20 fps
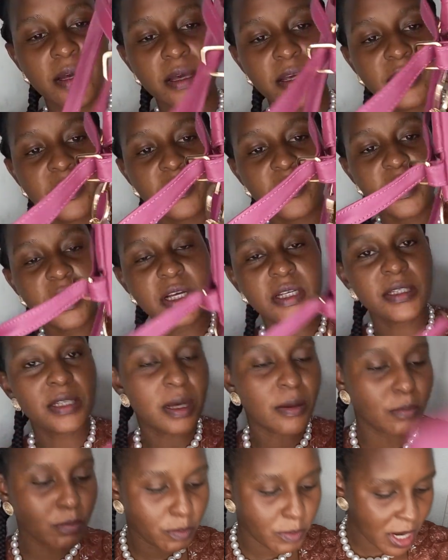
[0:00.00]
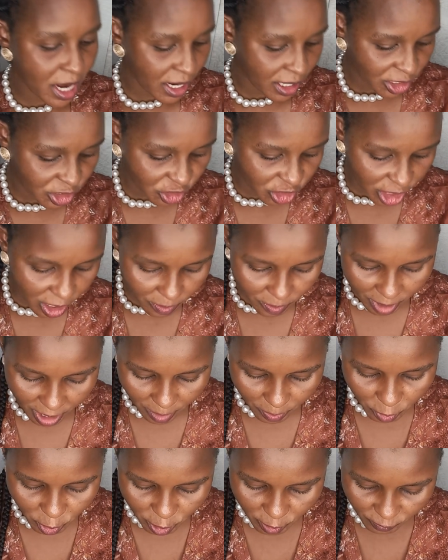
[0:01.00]
iko some bag charm
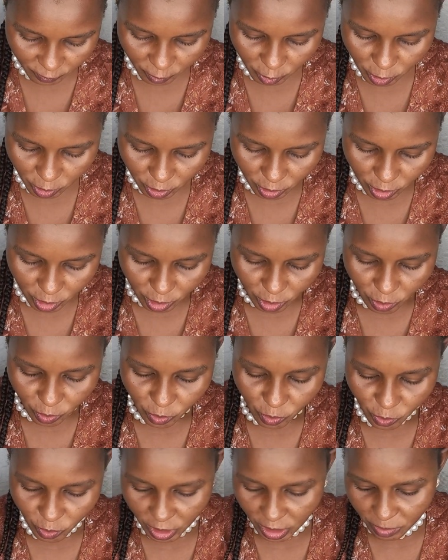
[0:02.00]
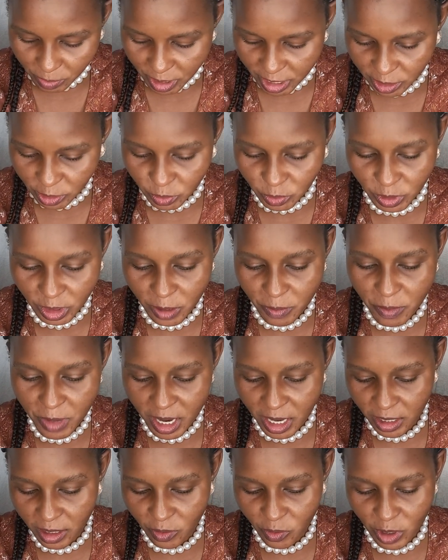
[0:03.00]
hapo Una unabuy to the
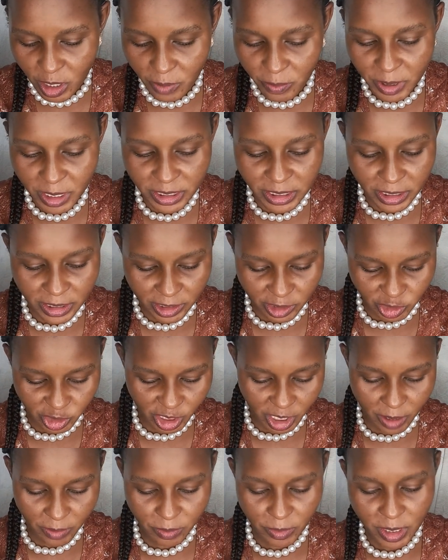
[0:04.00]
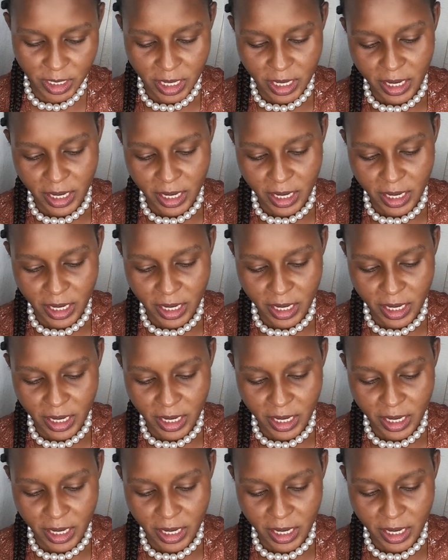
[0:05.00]
bag unapata the charm